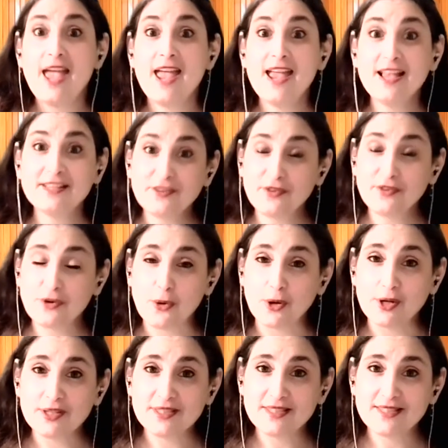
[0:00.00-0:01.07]
And of
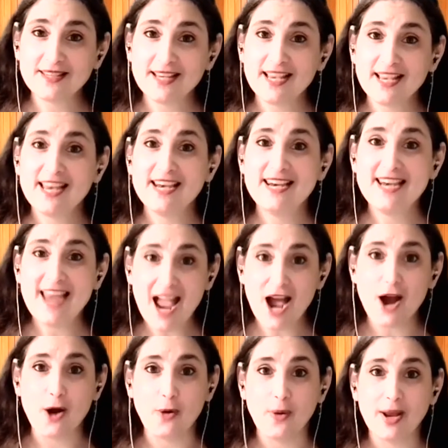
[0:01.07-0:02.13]
course,
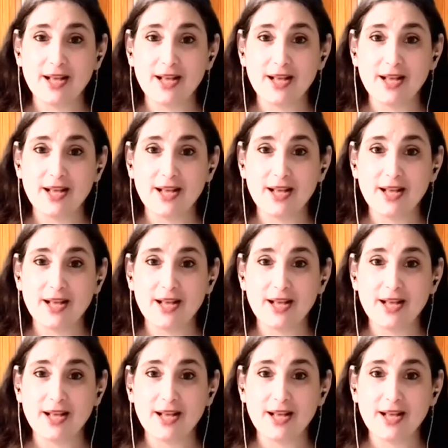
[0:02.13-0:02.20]
now